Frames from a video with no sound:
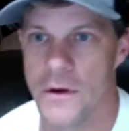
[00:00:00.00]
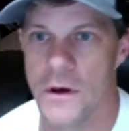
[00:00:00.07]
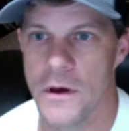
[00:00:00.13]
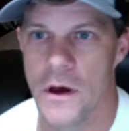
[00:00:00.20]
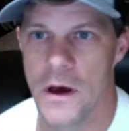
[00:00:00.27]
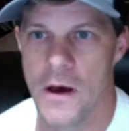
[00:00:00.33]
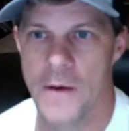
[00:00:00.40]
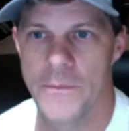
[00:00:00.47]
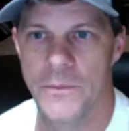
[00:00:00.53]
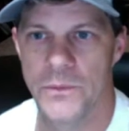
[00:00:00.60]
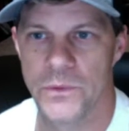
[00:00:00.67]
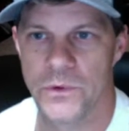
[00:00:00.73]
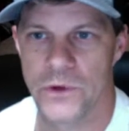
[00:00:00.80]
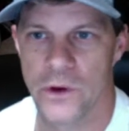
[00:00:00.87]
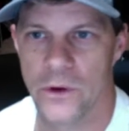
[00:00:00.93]
Um,
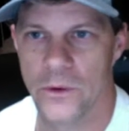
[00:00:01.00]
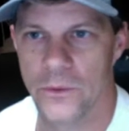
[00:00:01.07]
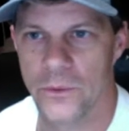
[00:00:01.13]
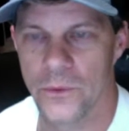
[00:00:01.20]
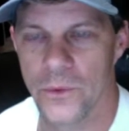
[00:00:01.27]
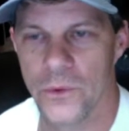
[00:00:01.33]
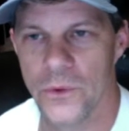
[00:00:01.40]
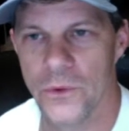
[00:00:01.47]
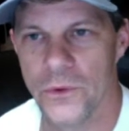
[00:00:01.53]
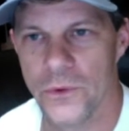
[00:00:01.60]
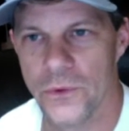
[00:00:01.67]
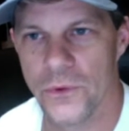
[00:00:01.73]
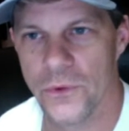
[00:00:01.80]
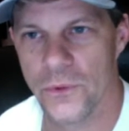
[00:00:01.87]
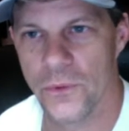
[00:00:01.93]
so,
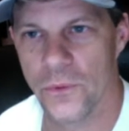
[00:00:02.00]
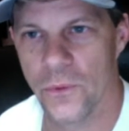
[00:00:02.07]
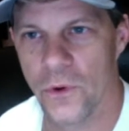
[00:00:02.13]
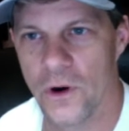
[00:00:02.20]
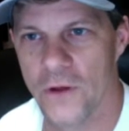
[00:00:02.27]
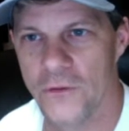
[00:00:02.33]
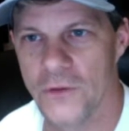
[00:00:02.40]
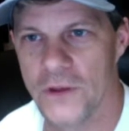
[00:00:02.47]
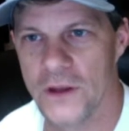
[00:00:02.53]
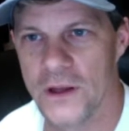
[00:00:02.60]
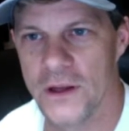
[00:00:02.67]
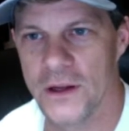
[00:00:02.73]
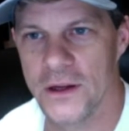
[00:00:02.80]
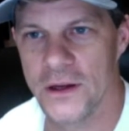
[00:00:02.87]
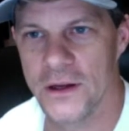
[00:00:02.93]
one of
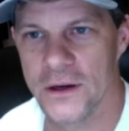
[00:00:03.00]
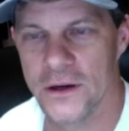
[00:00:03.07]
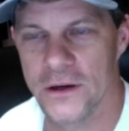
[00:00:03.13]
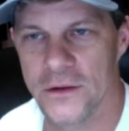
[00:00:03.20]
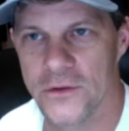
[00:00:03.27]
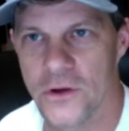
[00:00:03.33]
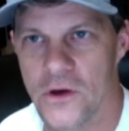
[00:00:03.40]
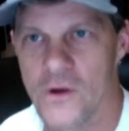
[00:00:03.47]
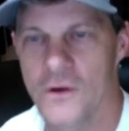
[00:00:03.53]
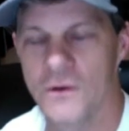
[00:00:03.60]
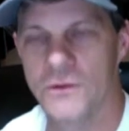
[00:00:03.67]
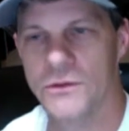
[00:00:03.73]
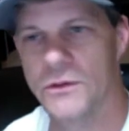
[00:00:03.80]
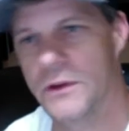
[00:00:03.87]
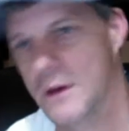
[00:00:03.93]
the uh, songs,